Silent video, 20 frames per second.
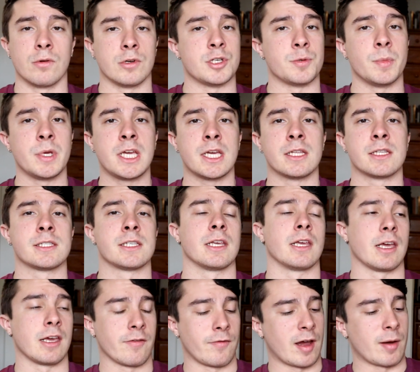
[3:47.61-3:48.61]
which means
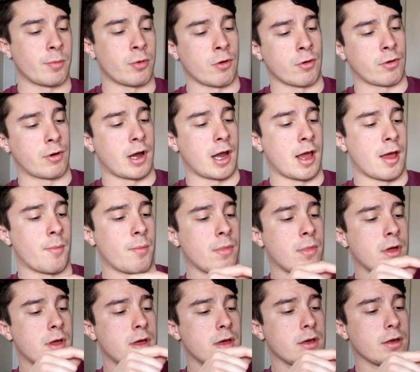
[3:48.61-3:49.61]
that if I
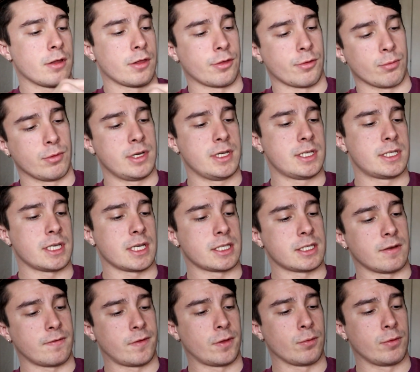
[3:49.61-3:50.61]
program 3
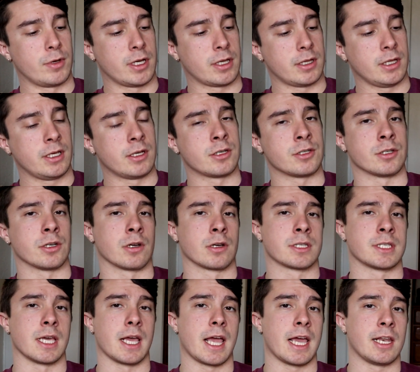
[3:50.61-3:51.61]
sets of 3 clean and
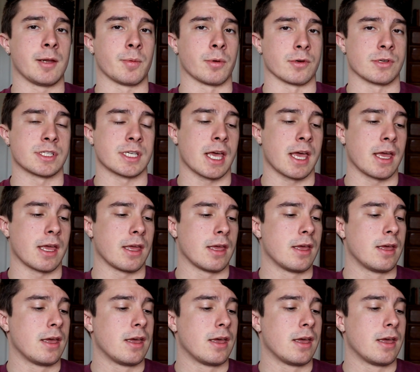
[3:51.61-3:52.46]
jerks at 80%,